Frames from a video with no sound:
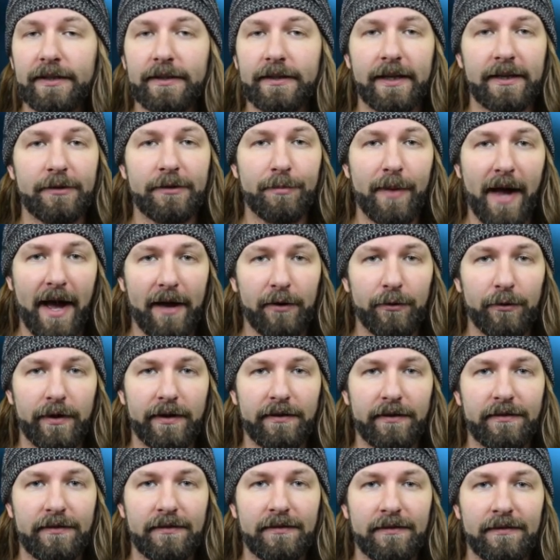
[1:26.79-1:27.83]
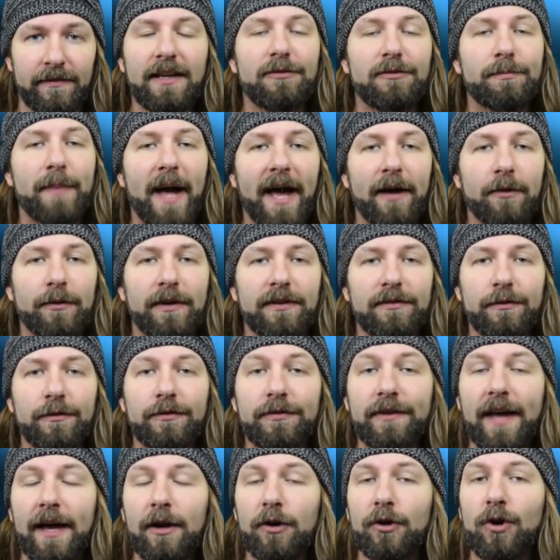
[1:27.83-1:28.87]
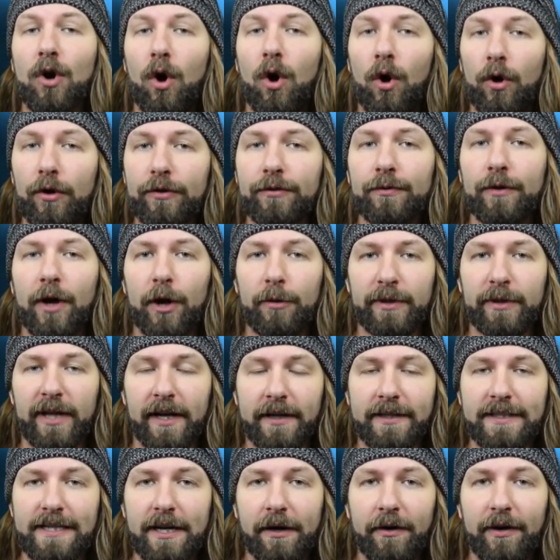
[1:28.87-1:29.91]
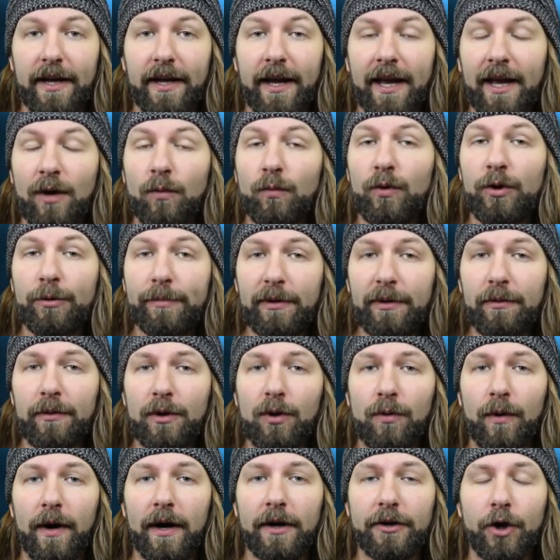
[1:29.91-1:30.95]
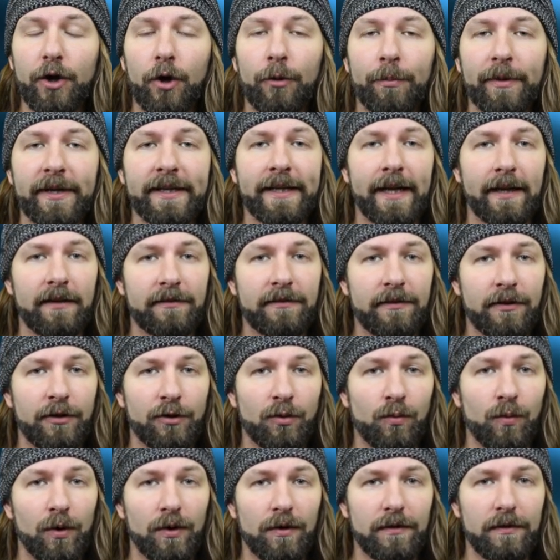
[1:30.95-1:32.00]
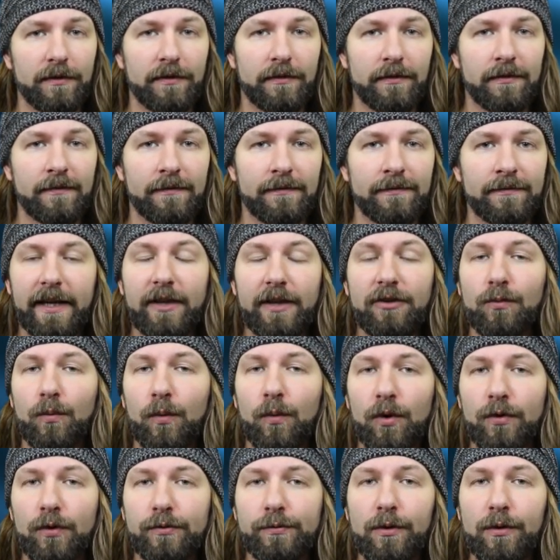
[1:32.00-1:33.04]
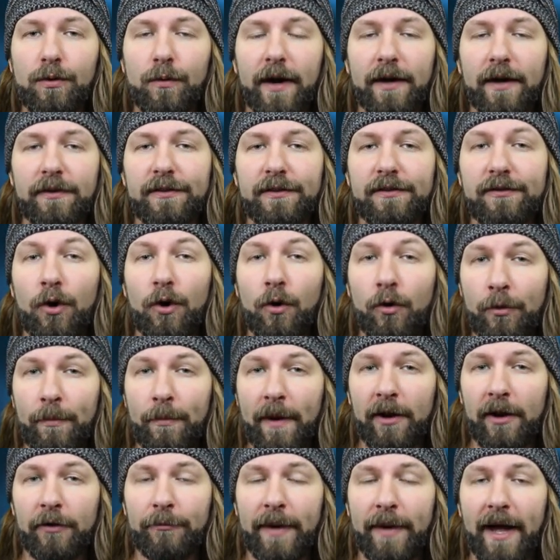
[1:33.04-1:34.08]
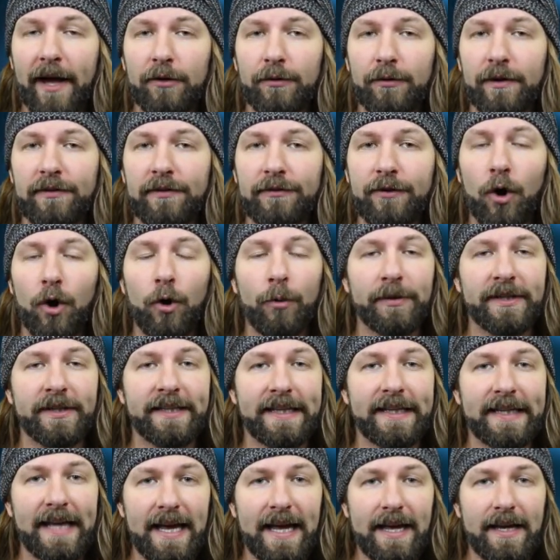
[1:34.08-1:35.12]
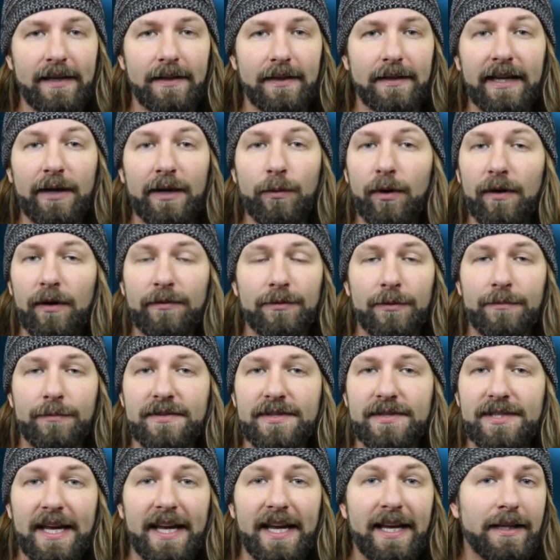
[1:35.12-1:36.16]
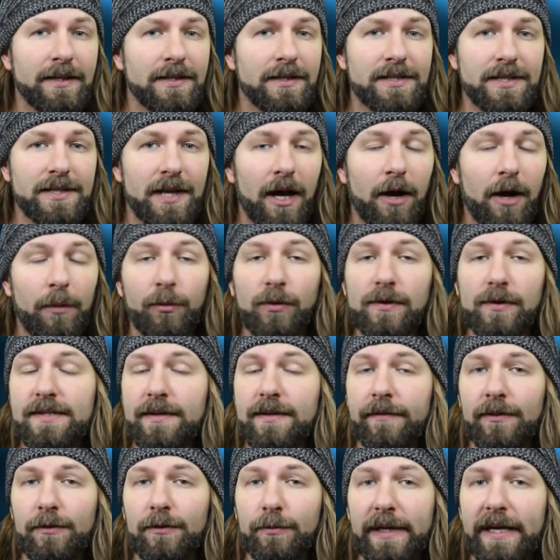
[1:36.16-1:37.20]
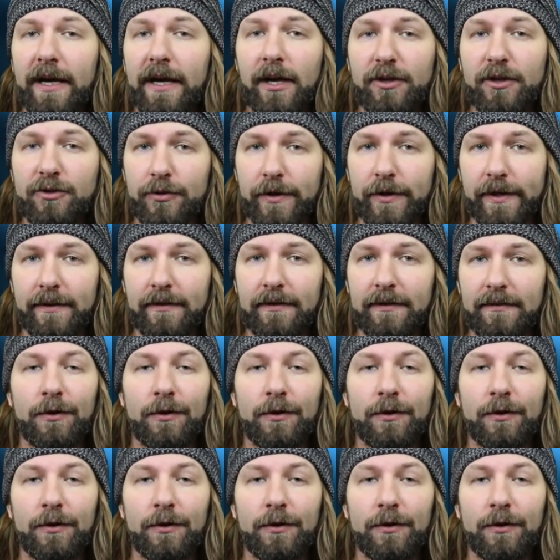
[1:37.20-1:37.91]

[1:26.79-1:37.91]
to collect batteries. These batteries are scattered all throughout Blocktaria and will be required to open gates to new worlds. Each world requires its own amount of batteries to open the gate, anywhere from 10 to upwards of 300.